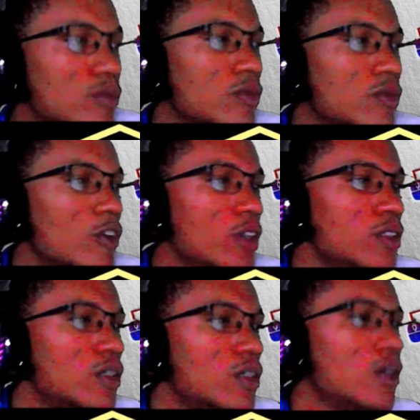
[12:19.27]
Right?
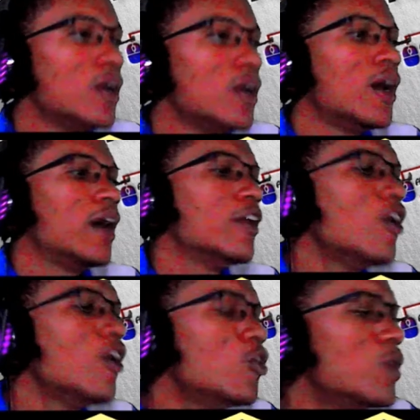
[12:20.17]
And how
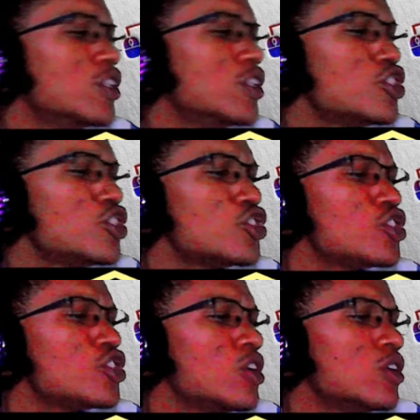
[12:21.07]
much
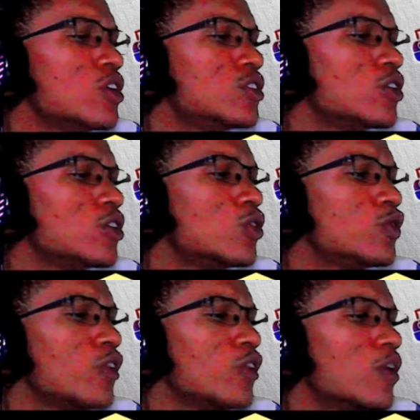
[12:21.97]
to go
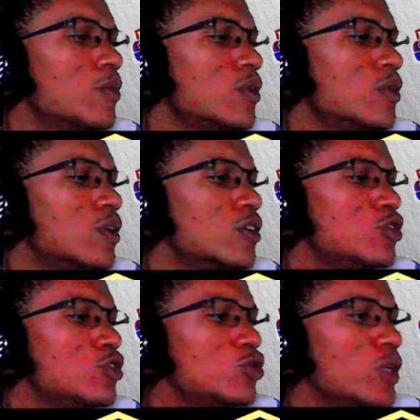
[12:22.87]
from
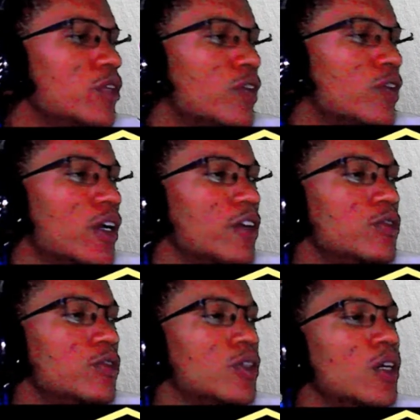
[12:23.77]
225
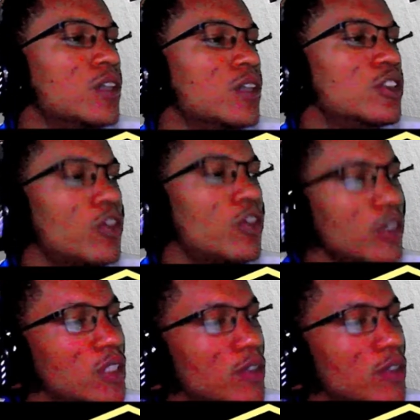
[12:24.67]
to
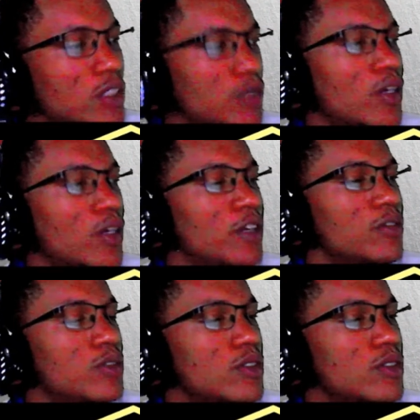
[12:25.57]
375?
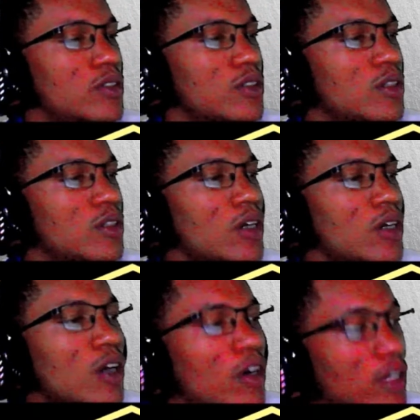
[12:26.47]

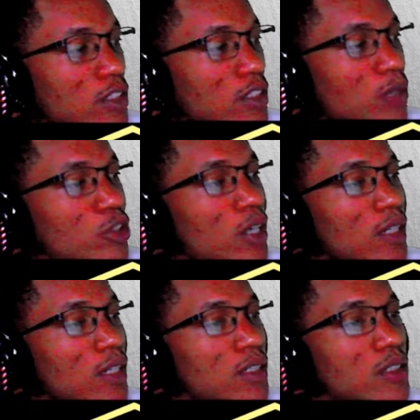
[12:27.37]
Let's subtract that
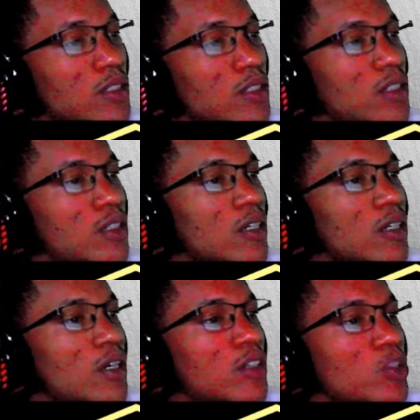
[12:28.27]
and see.
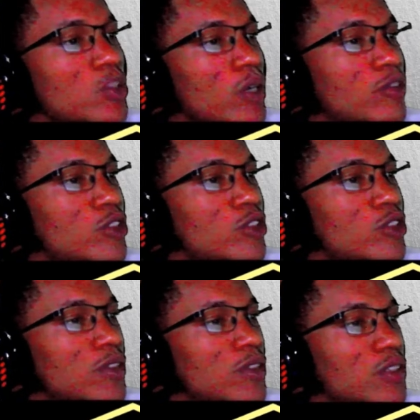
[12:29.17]
So we have
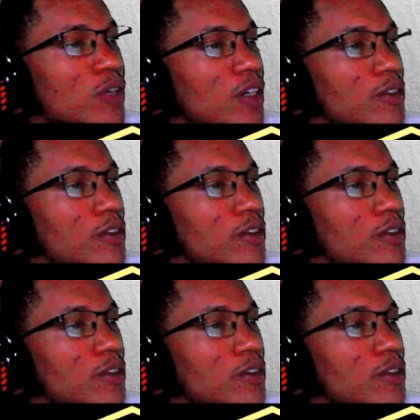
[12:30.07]
375,